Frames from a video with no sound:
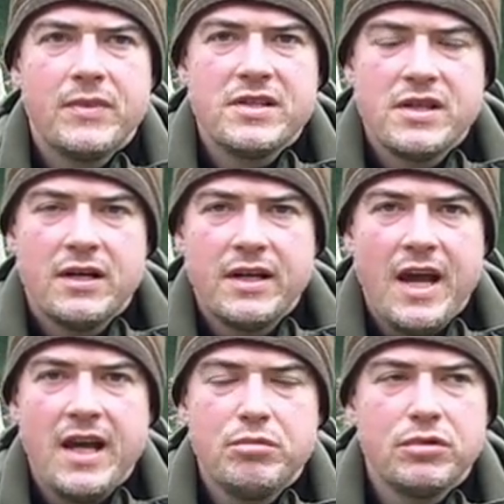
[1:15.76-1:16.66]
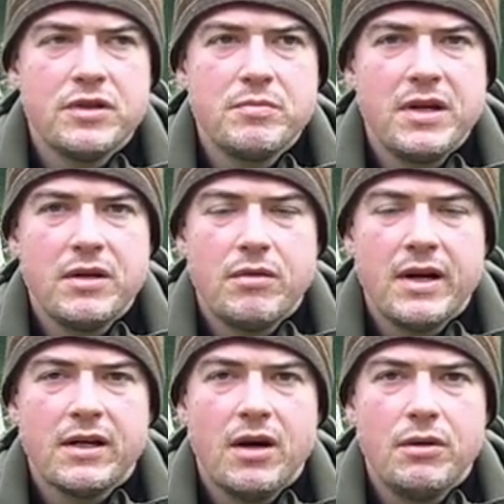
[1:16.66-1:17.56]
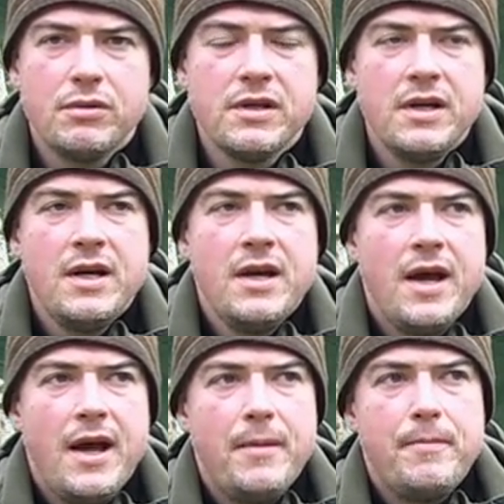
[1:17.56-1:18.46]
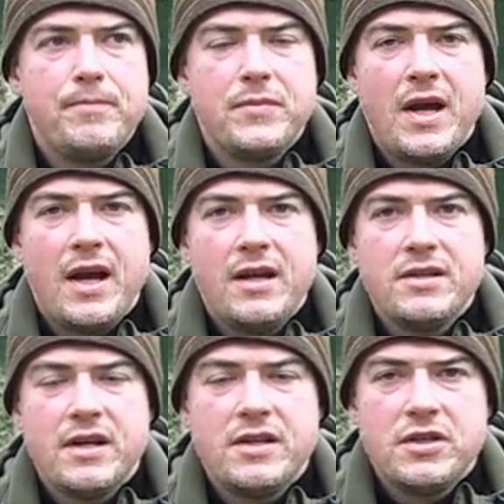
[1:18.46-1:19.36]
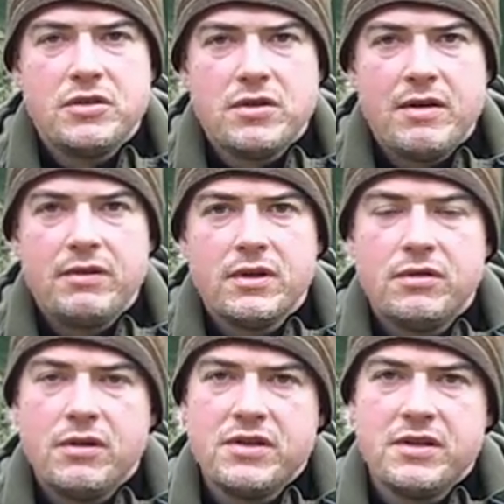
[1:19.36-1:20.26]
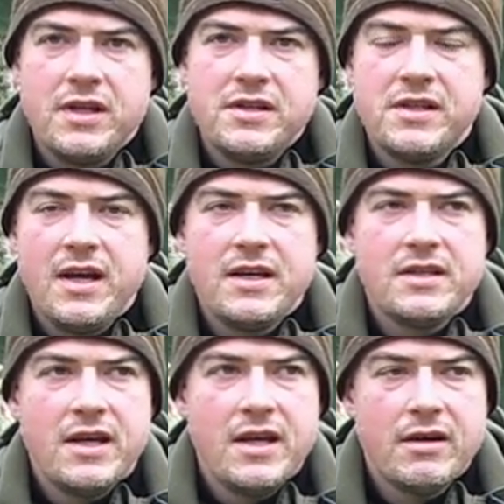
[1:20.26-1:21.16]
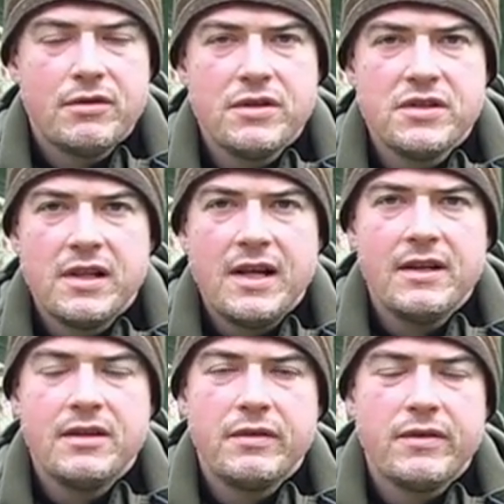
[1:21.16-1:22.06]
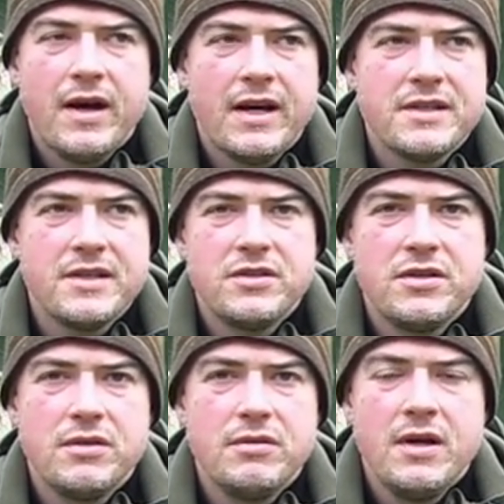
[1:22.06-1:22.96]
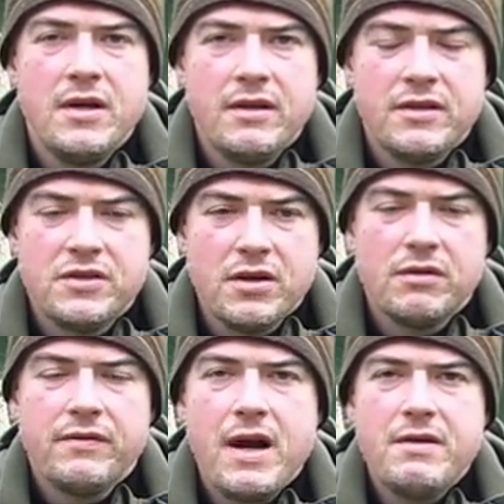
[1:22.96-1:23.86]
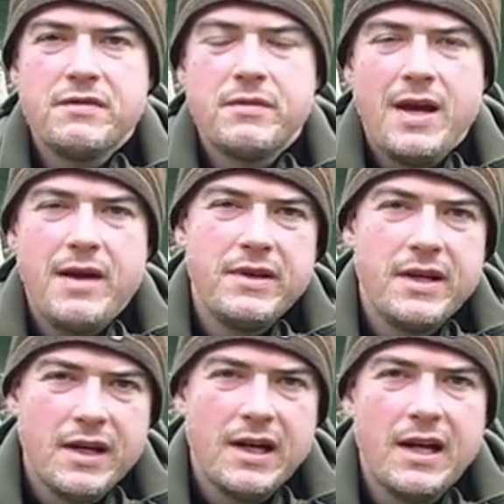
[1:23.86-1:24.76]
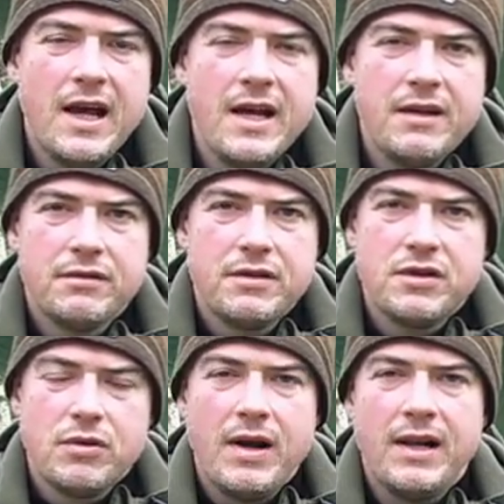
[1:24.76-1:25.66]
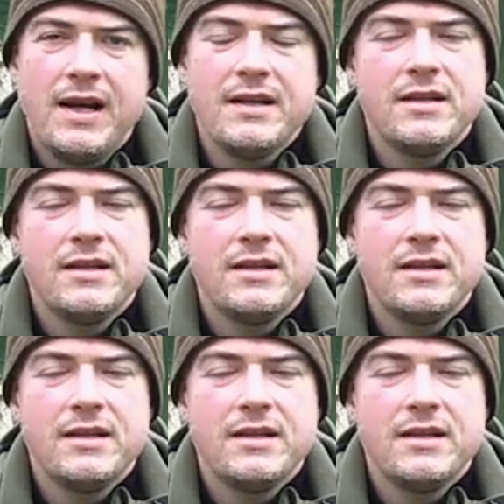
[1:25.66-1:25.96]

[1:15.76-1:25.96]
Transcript: Certainly April has been quite cold, and as you travel across the estate here, across the land that we've got access to, the soil varies from heavy clay through to quite